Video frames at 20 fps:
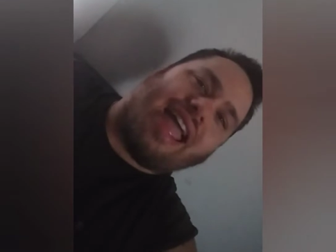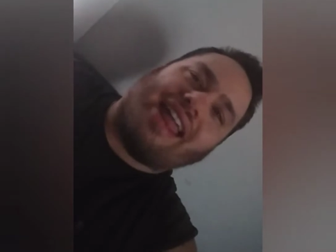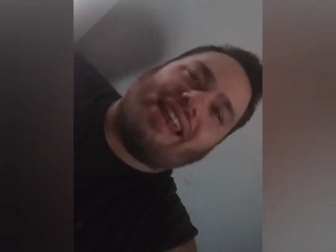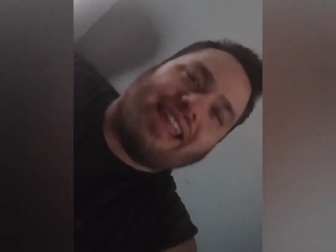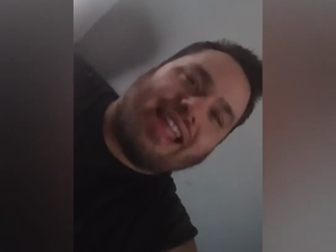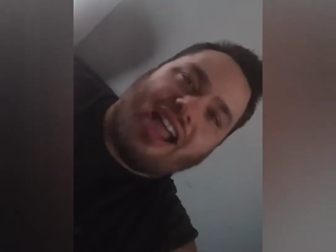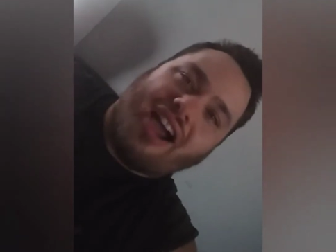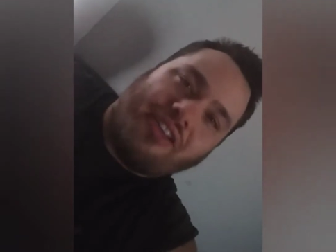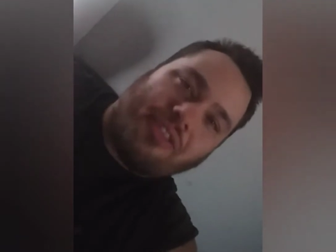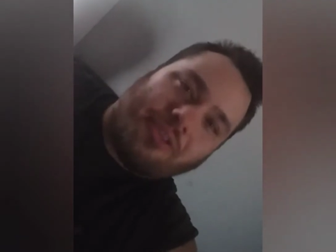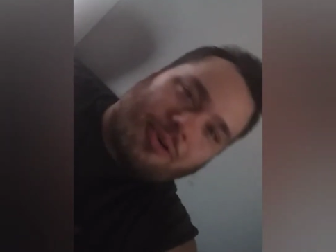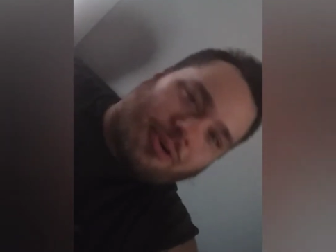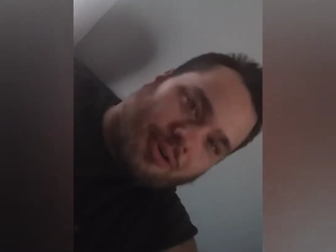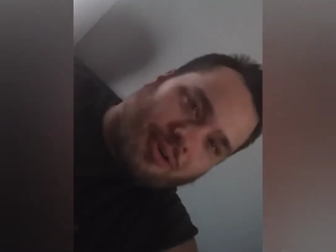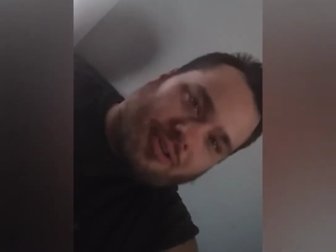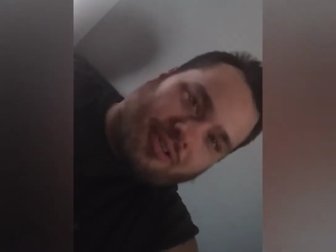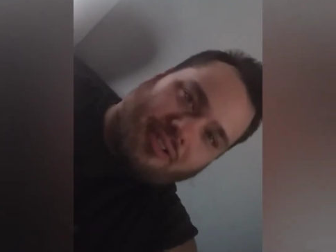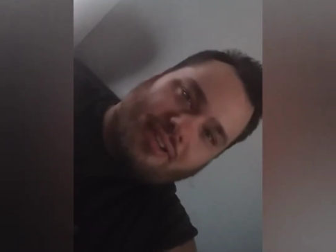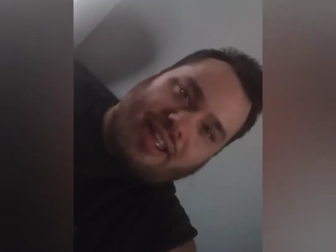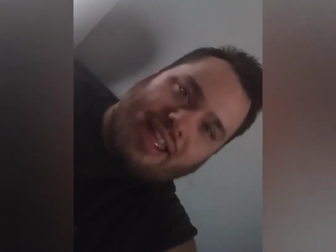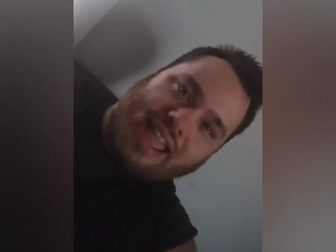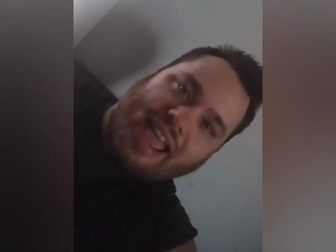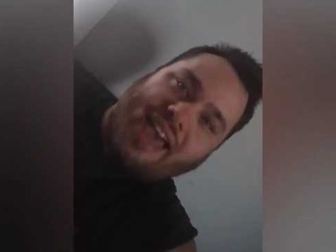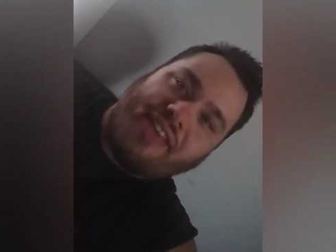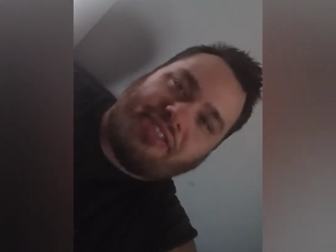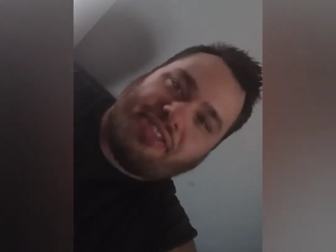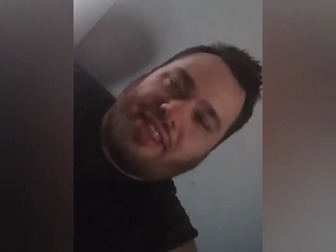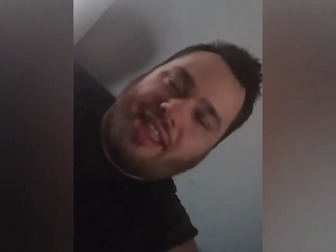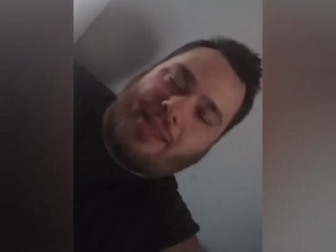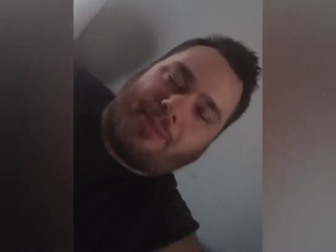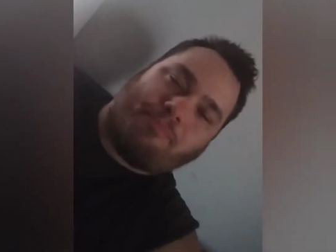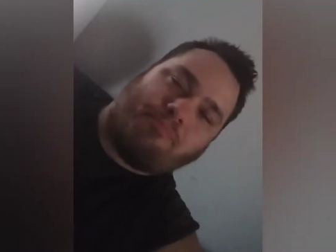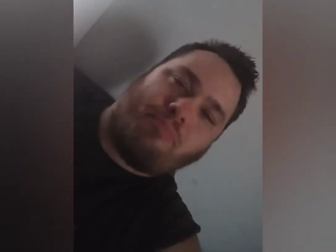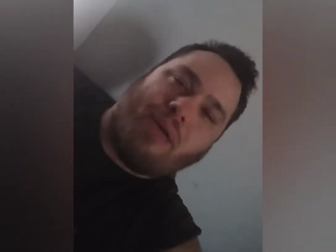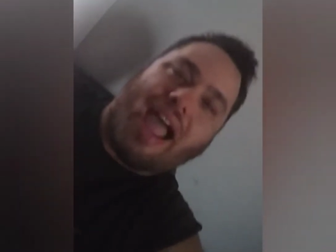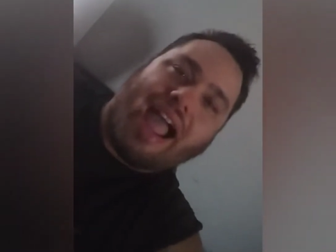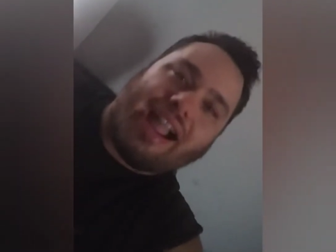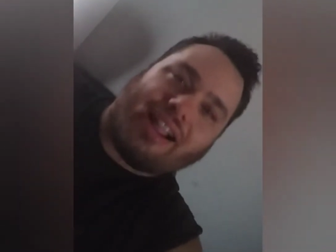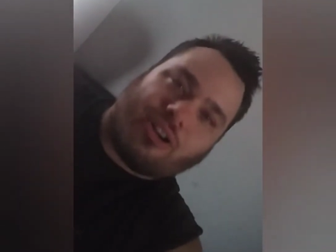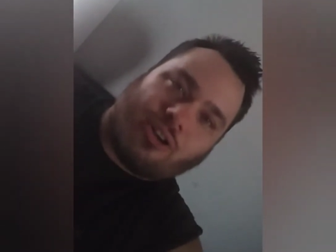any other ethnic
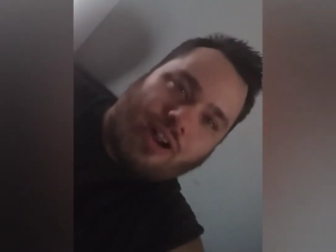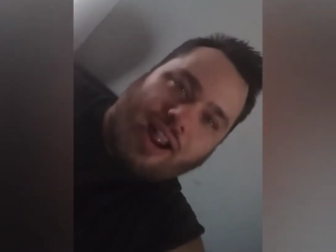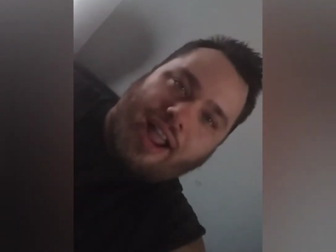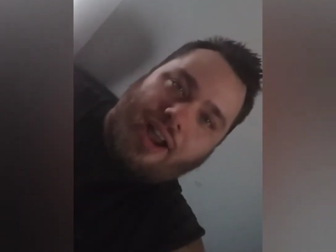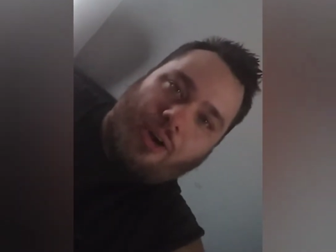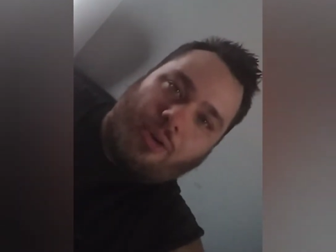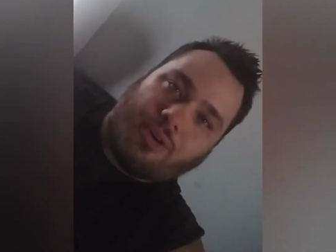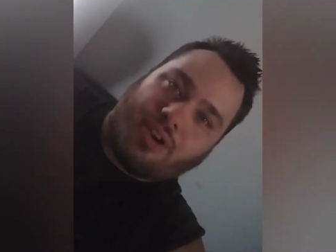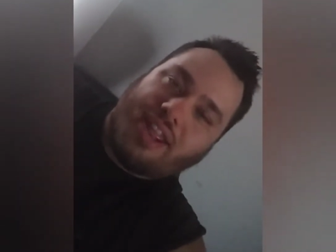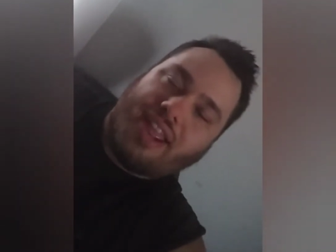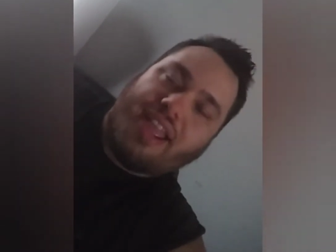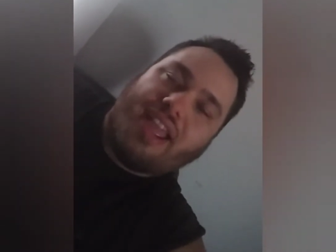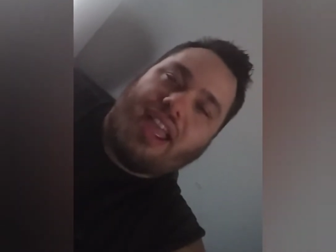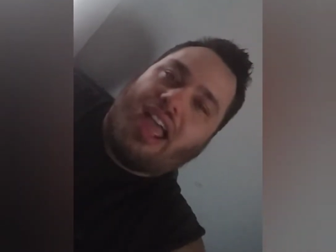background